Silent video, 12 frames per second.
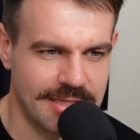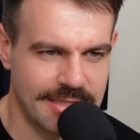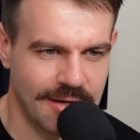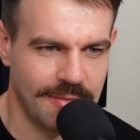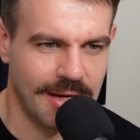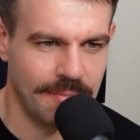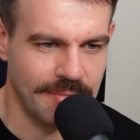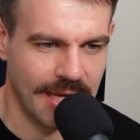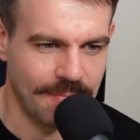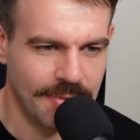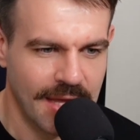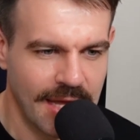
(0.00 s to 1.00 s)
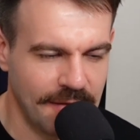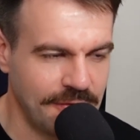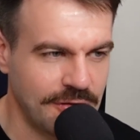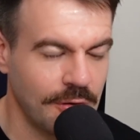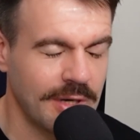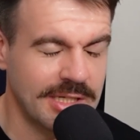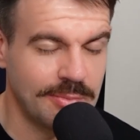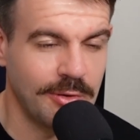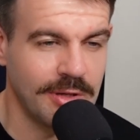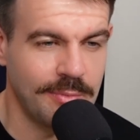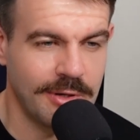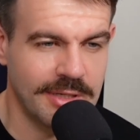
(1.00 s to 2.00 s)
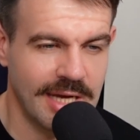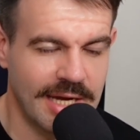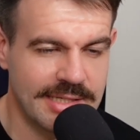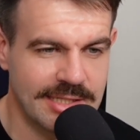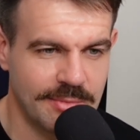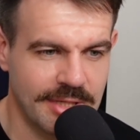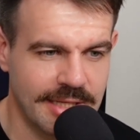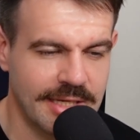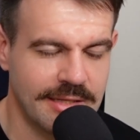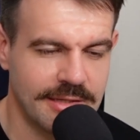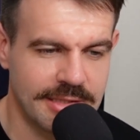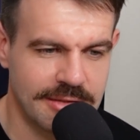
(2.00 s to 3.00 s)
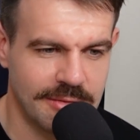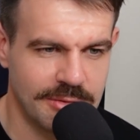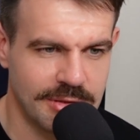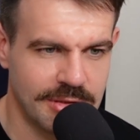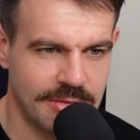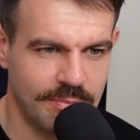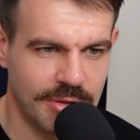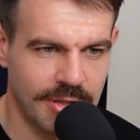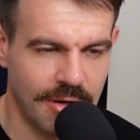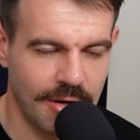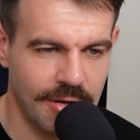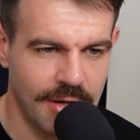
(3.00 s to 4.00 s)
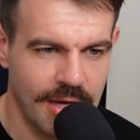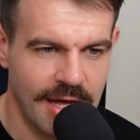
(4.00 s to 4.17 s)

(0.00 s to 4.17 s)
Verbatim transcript: So um, yeah, if you do want to support the podcast, there'll be a link in the description below.